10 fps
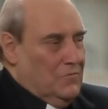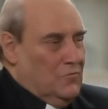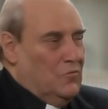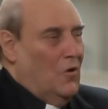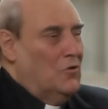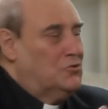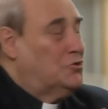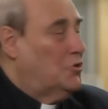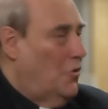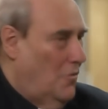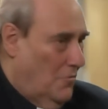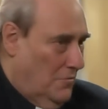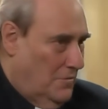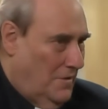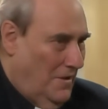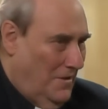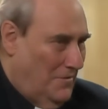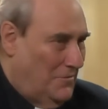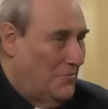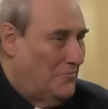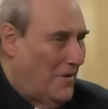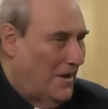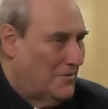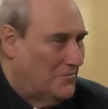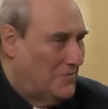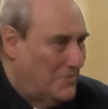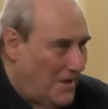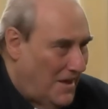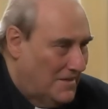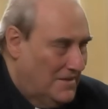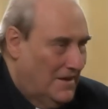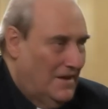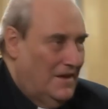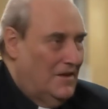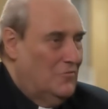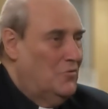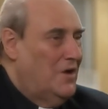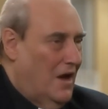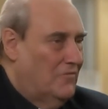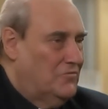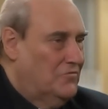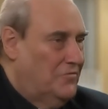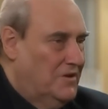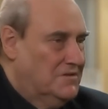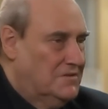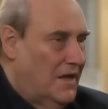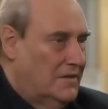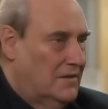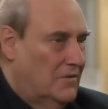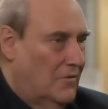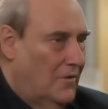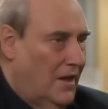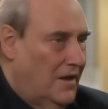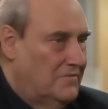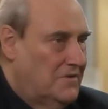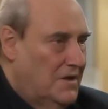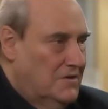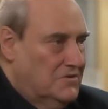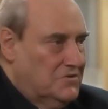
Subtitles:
don't show the fact of the dead, we have to face that in our life.